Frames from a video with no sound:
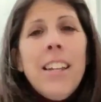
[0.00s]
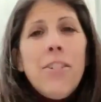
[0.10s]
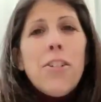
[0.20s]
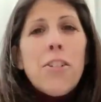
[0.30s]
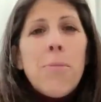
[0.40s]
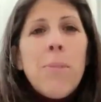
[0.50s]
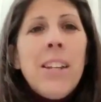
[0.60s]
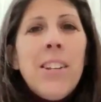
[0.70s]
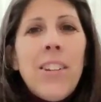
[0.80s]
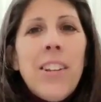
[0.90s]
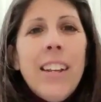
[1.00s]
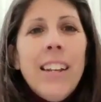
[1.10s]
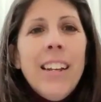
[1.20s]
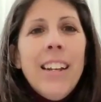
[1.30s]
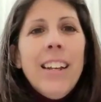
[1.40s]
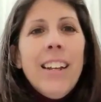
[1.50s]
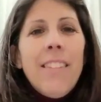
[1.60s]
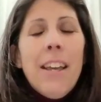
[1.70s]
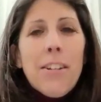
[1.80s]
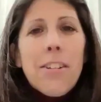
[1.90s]
It just means
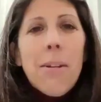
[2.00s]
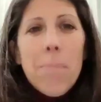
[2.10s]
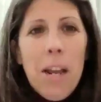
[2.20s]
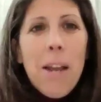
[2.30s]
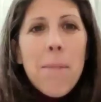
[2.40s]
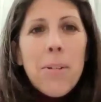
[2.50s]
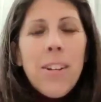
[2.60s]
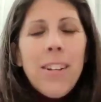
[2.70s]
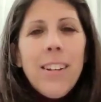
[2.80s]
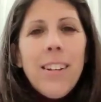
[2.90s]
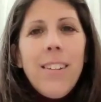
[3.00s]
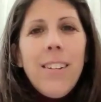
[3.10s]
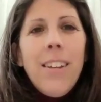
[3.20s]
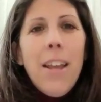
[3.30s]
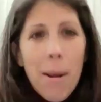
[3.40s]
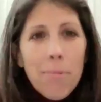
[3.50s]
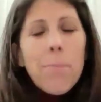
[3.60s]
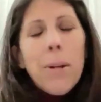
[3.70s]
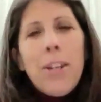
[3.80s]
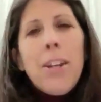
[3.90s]
that sometimes
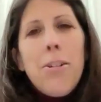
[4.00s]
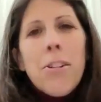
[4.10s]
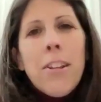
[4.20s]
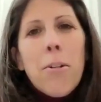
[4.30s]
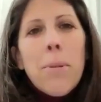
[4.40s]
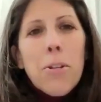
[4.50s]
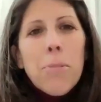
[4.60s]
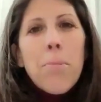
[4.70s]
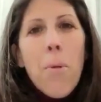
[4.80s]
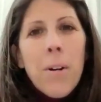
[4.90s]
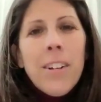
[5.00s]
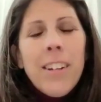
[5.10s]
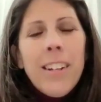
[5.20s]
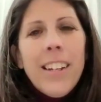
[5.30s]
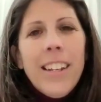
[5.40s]
everybody could use a little bit of support